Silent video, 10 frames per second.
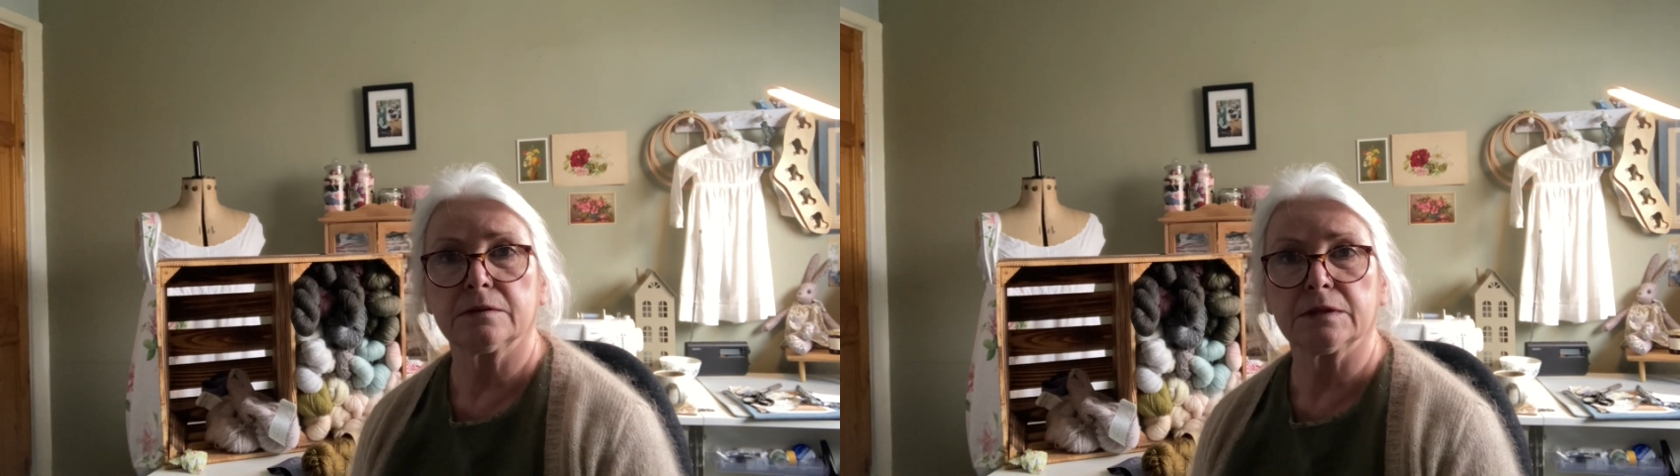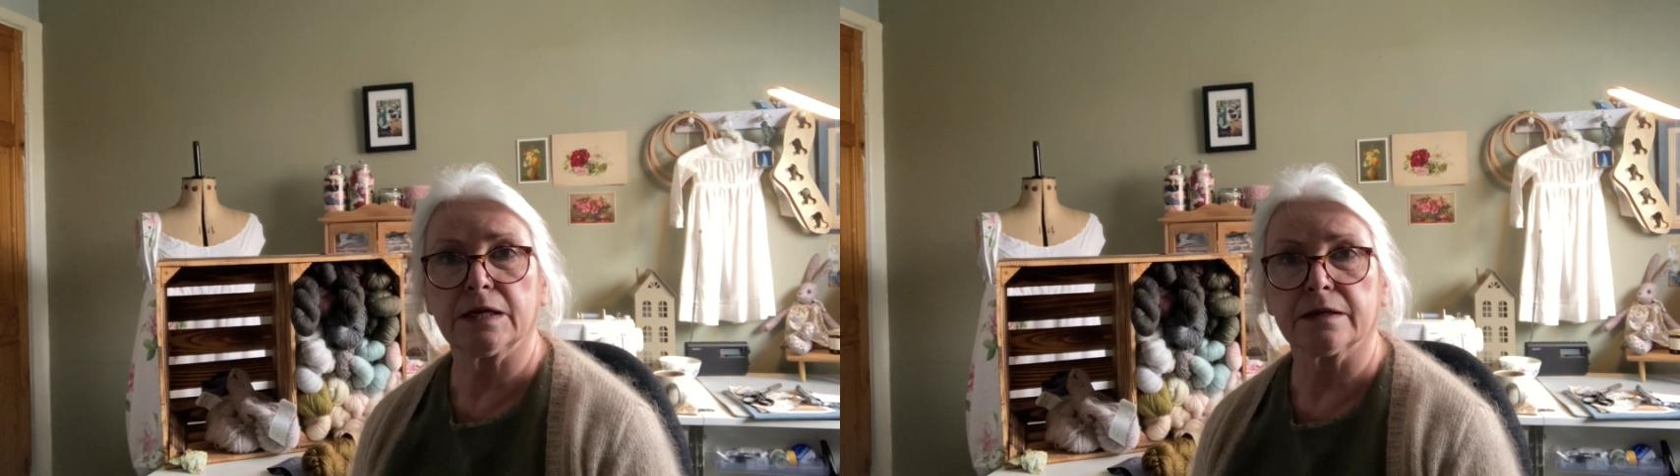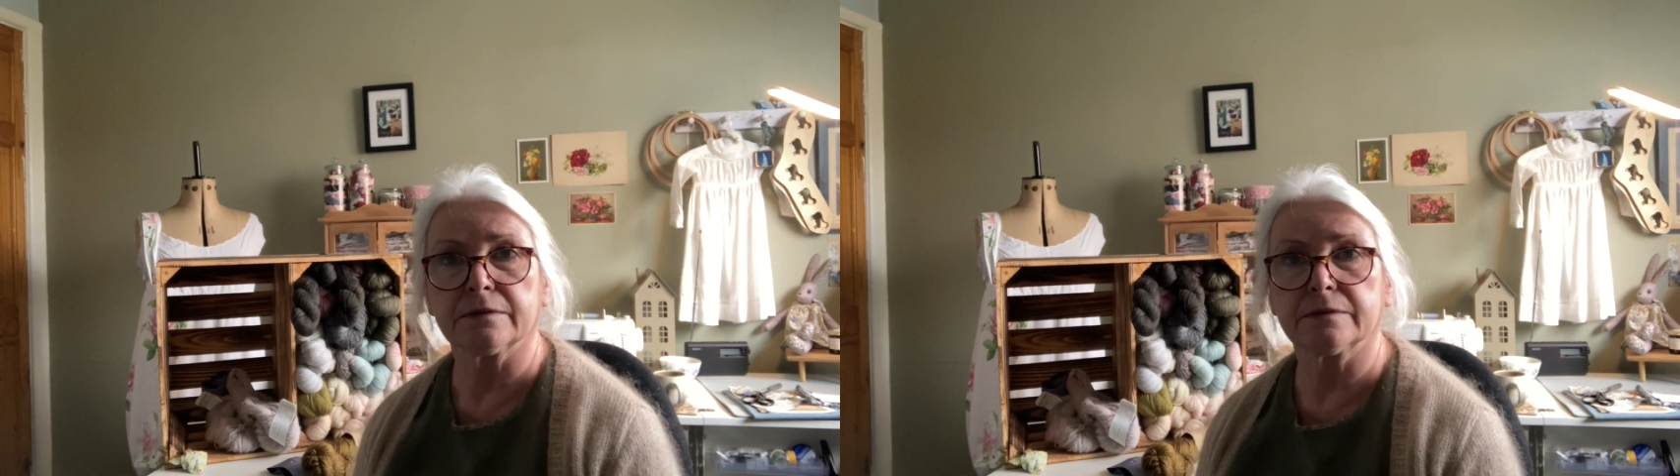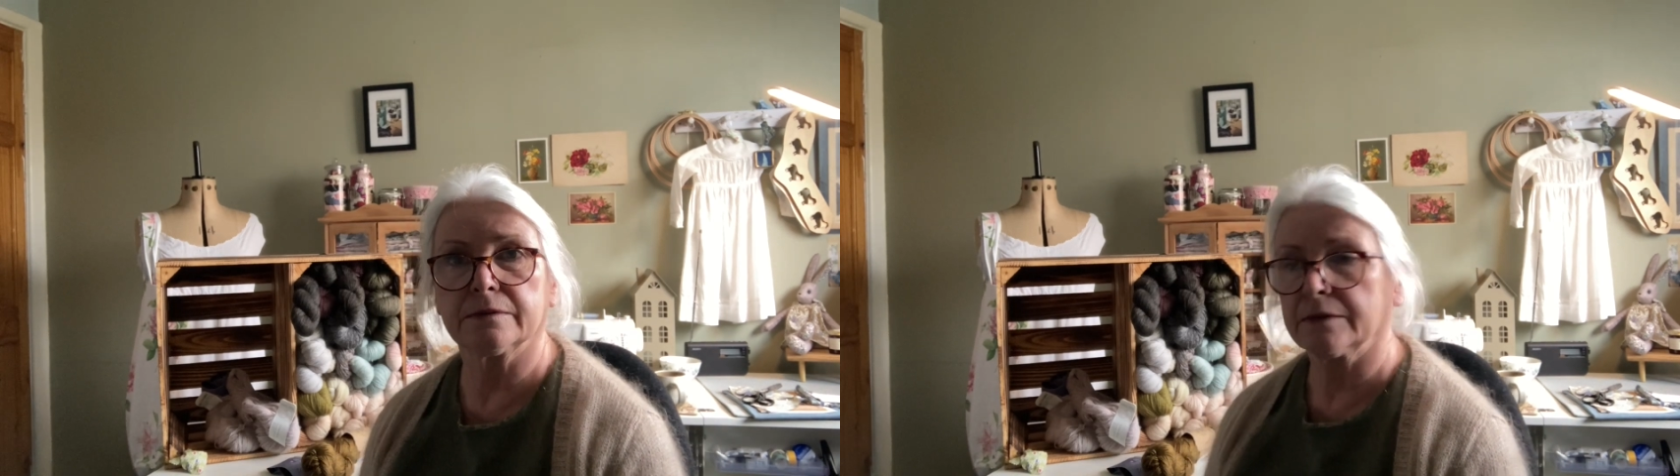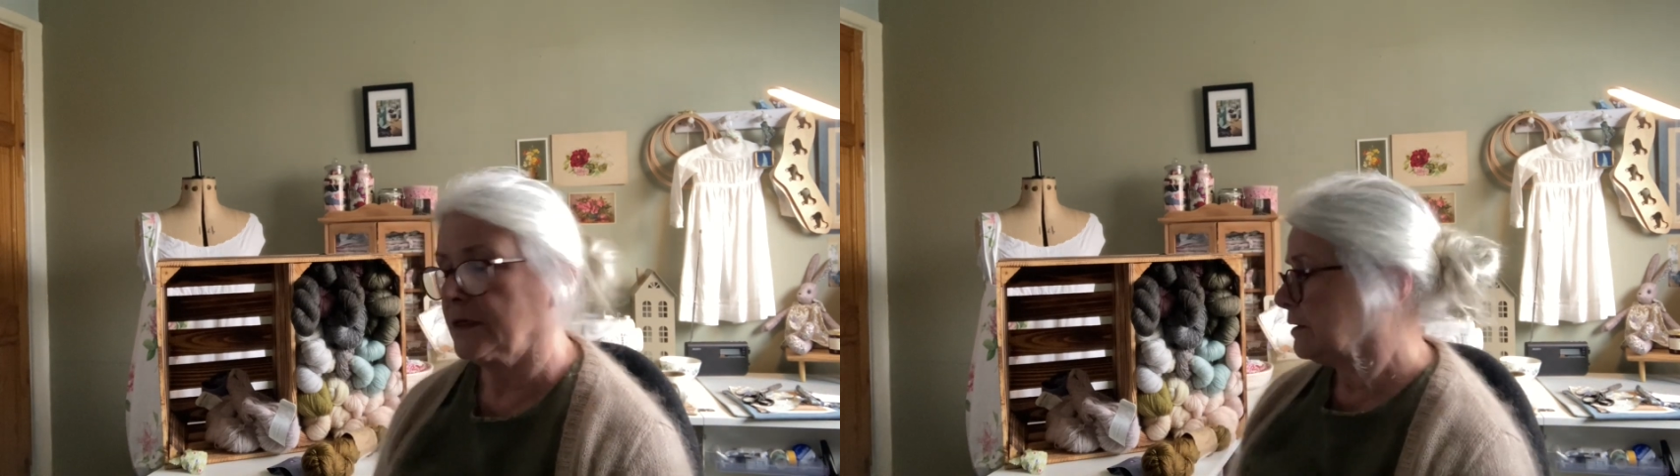Yeah.
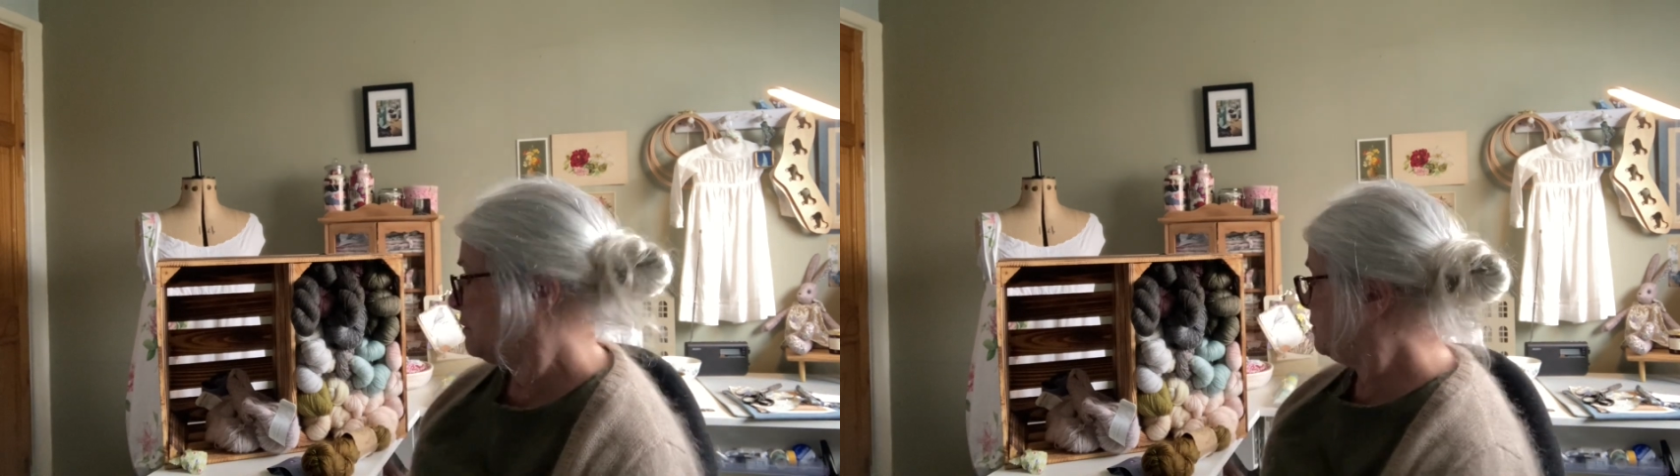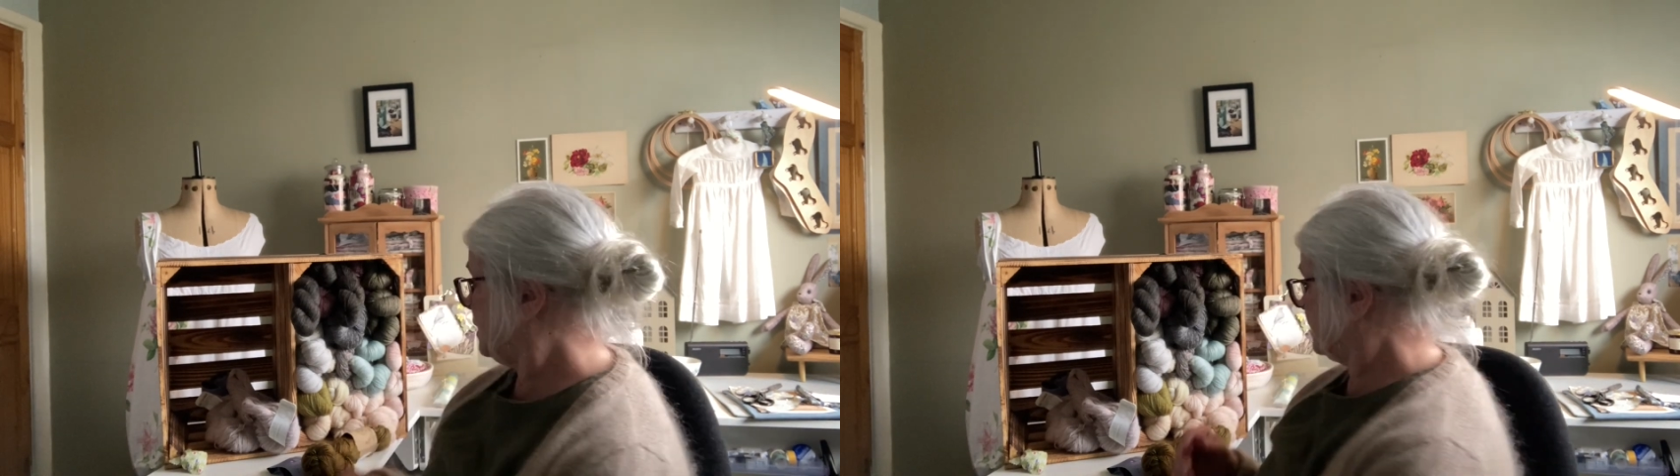Right,